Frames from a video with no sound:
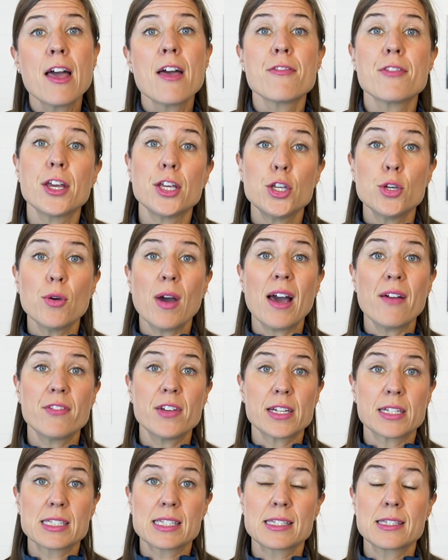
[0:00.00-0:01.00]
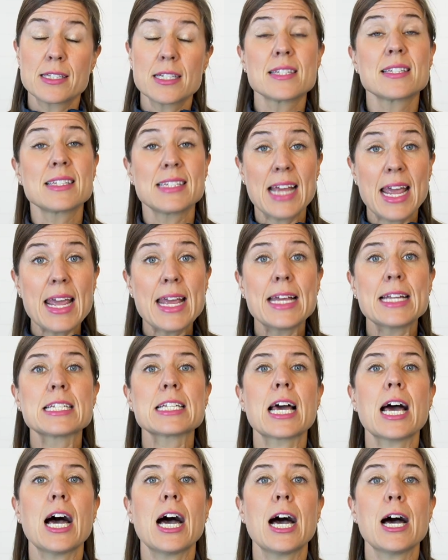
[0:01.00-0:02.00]
that you have sustained
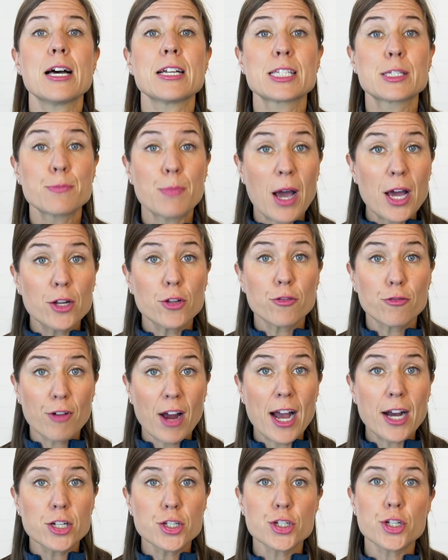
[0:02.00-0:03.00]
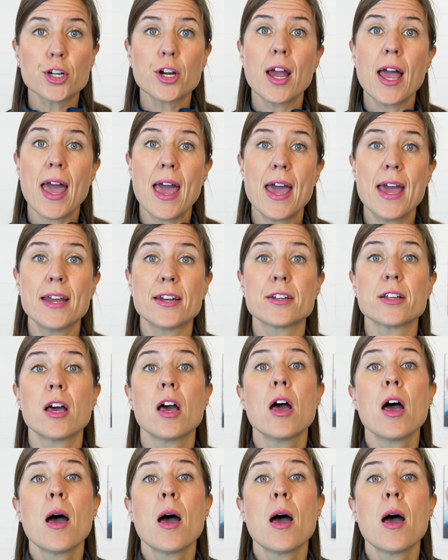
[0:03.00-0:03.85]
a spinal fracture and